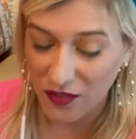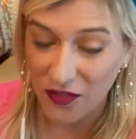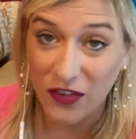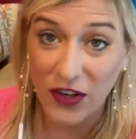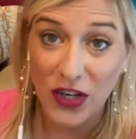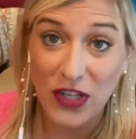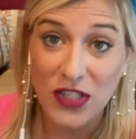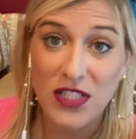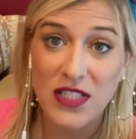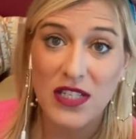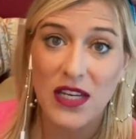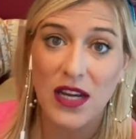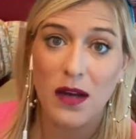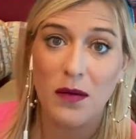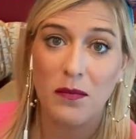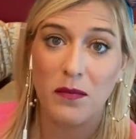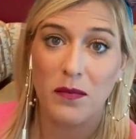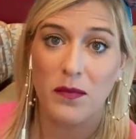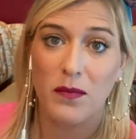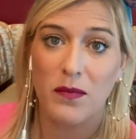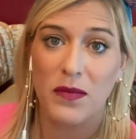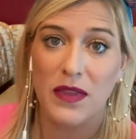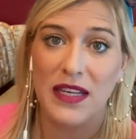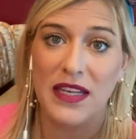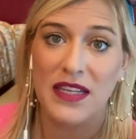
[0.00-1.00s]
first up,
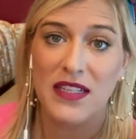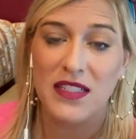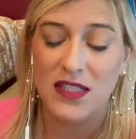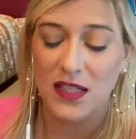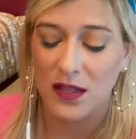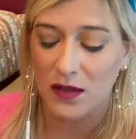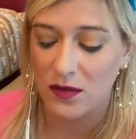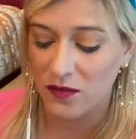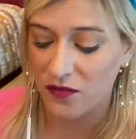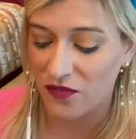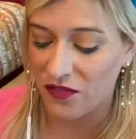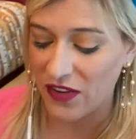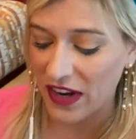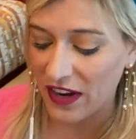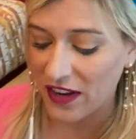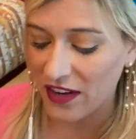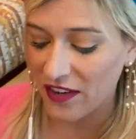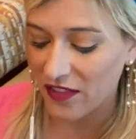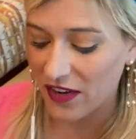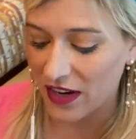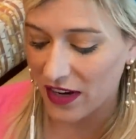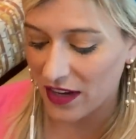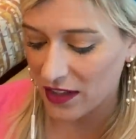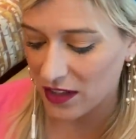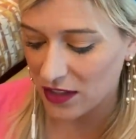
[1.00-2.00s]
these very,
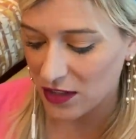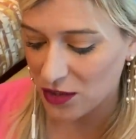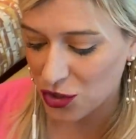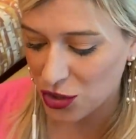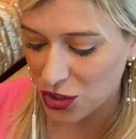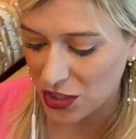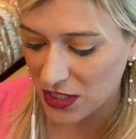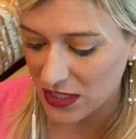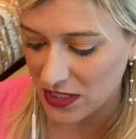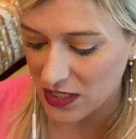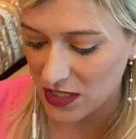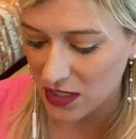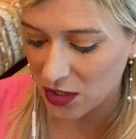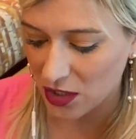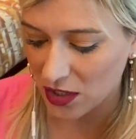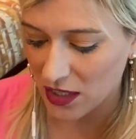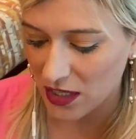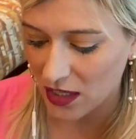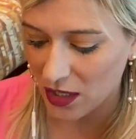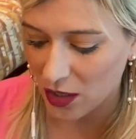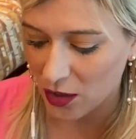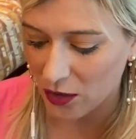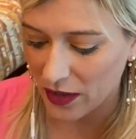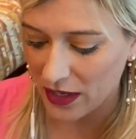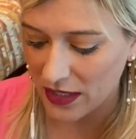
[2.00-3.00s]
very cheesy
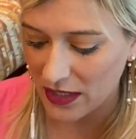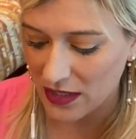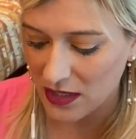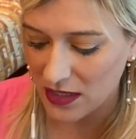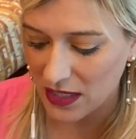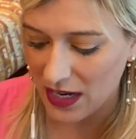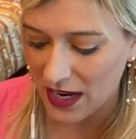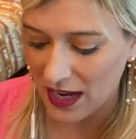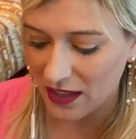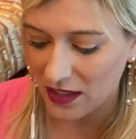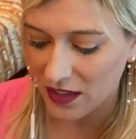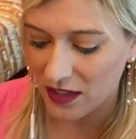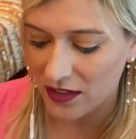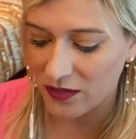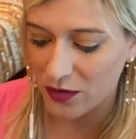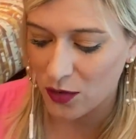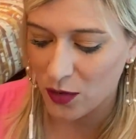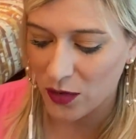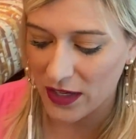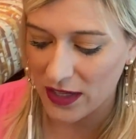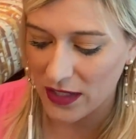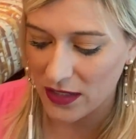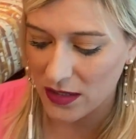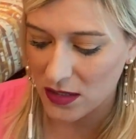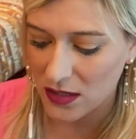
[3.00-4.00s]
looking grits. I love
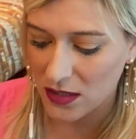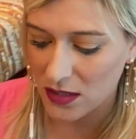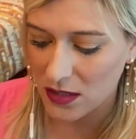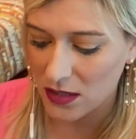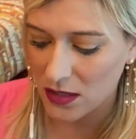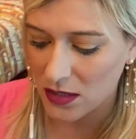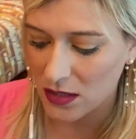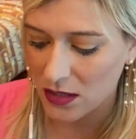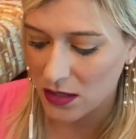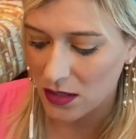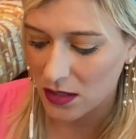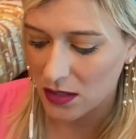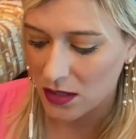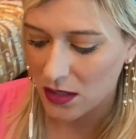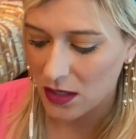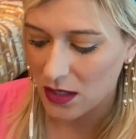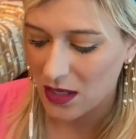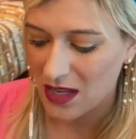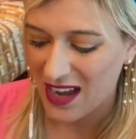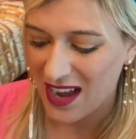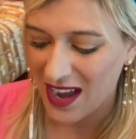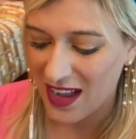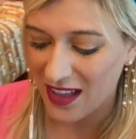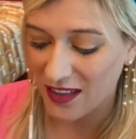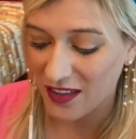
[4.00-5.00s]
grits.
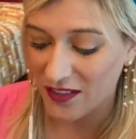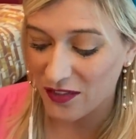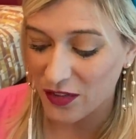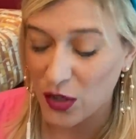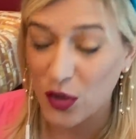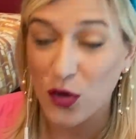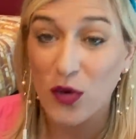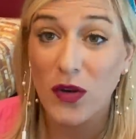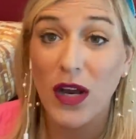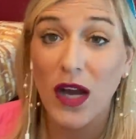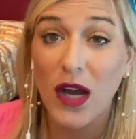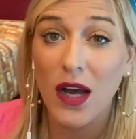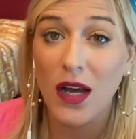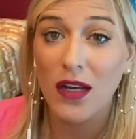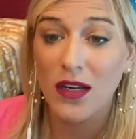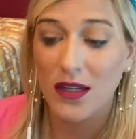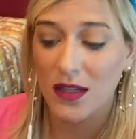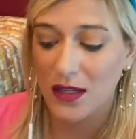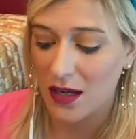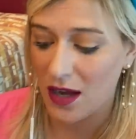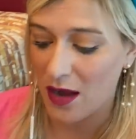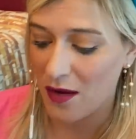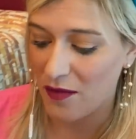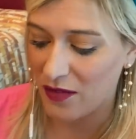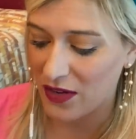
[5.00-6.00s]
I love Gouda.
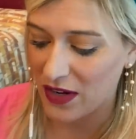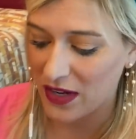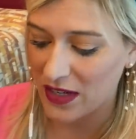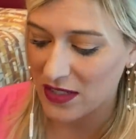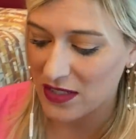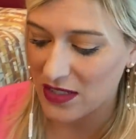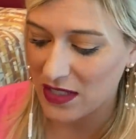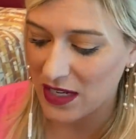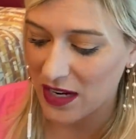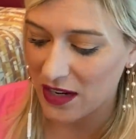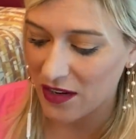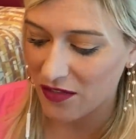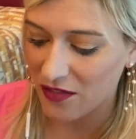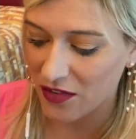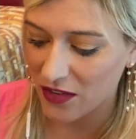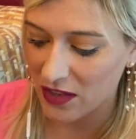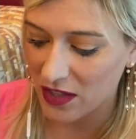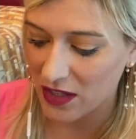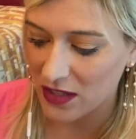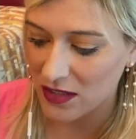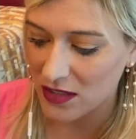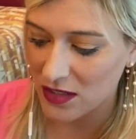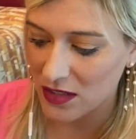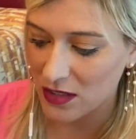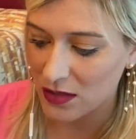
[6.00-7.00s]
I'm very excited for
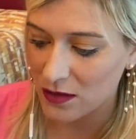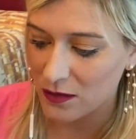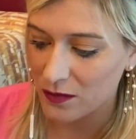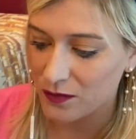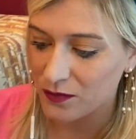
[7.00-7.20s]
this.